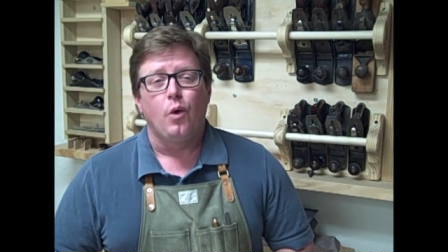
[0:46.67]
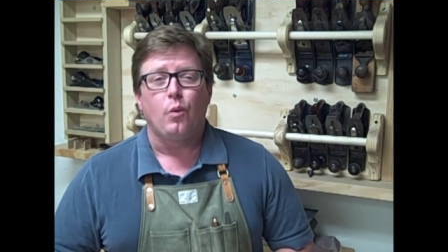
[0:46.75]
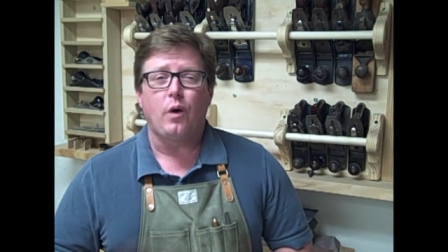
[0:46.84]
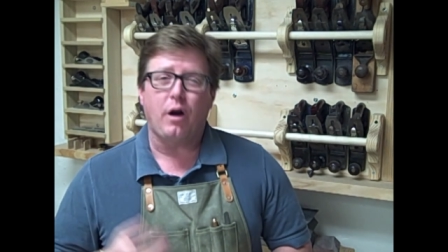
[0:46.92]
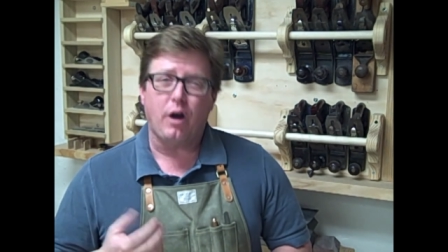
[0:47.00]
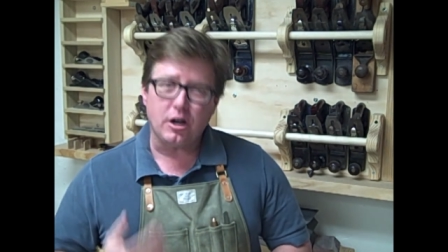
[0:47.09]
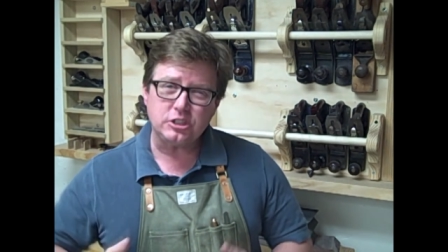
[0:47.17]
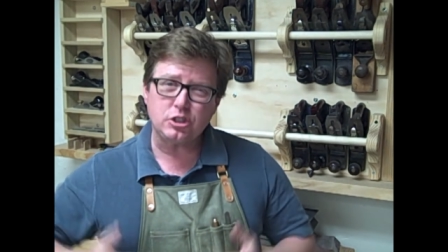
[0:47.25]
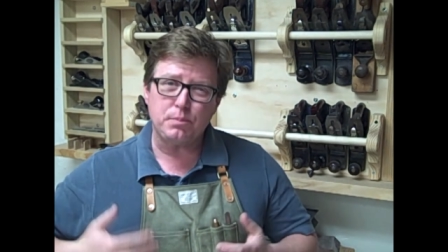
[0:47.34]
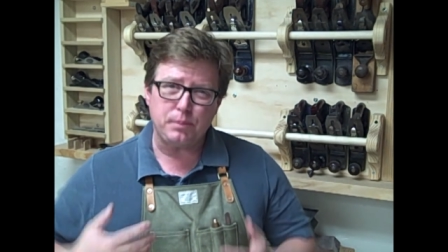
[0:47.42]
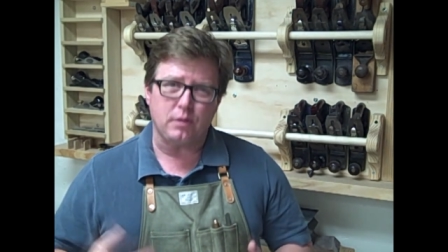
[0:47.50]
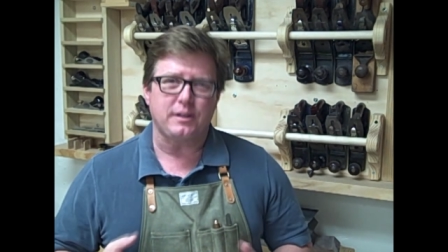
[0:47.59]
while
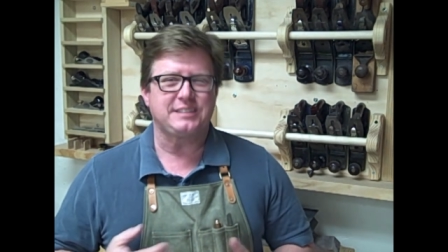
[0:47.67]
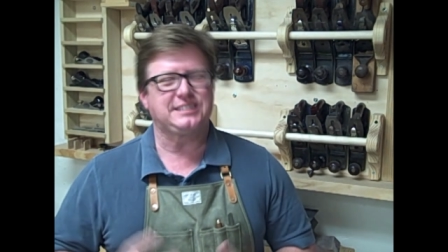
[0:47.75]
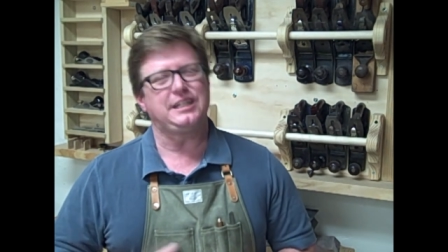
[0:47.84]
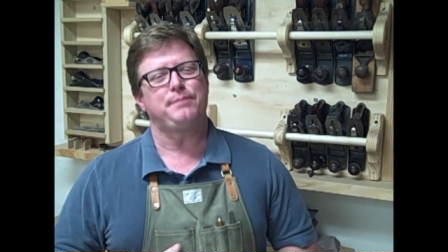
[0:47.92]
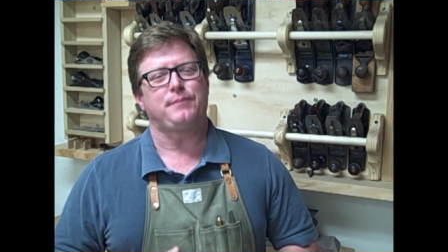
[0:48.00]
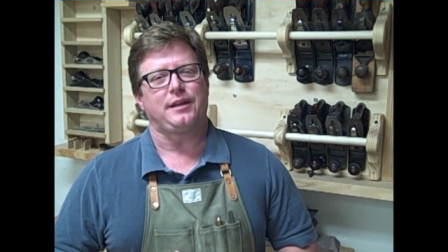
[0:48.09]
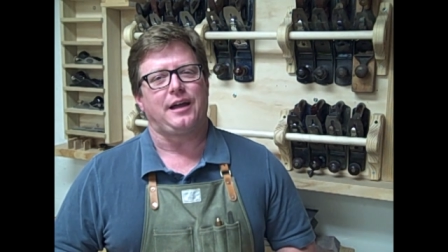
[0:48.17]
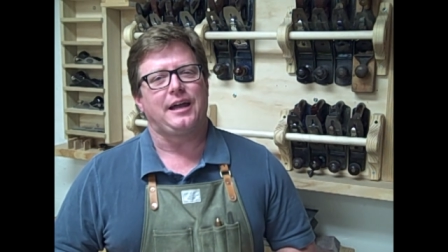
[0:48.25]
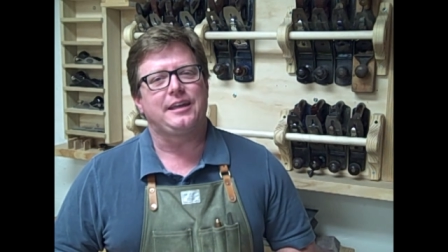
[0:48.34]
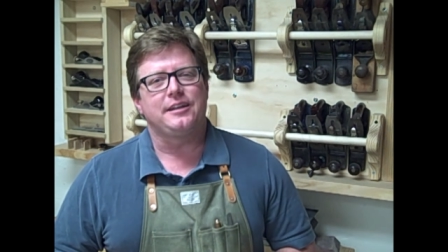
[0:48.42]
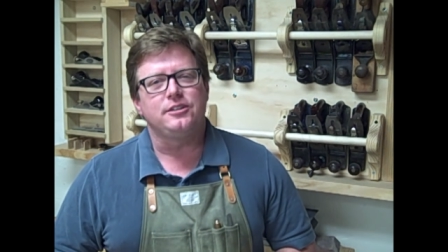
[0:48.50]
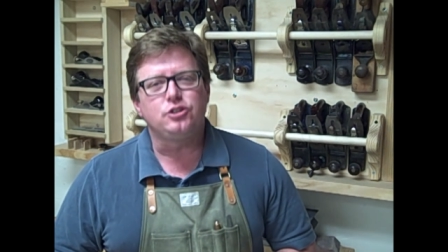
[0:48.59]
also building something
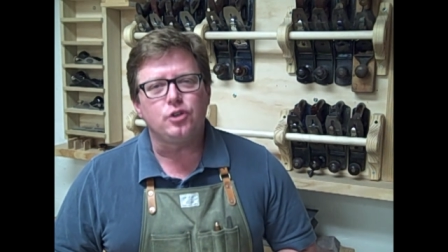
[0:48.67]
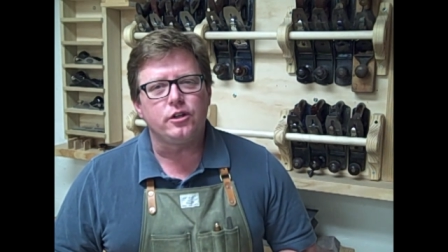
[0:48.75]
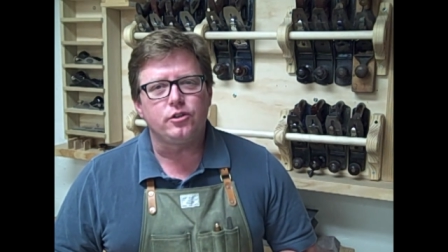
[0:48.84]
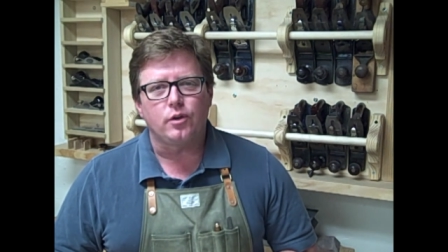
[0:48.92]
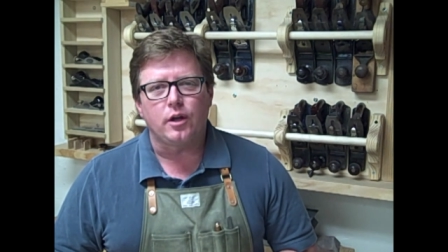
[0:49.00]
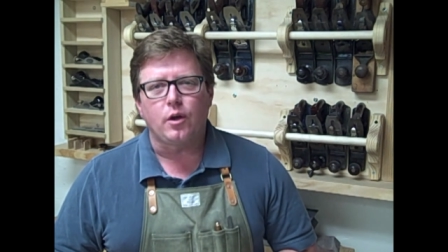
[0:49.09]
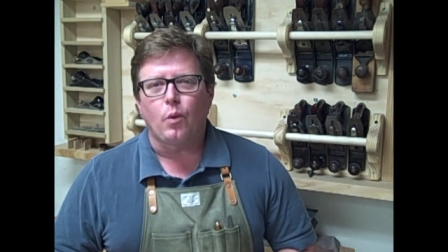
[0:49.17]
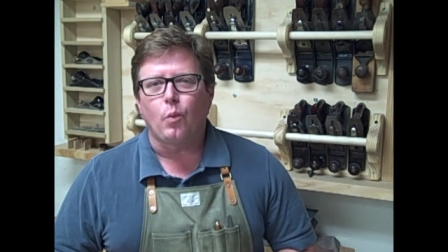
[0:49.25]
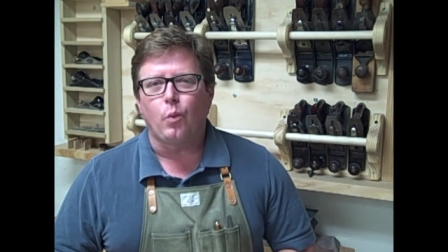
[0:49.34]
I can enjoy doing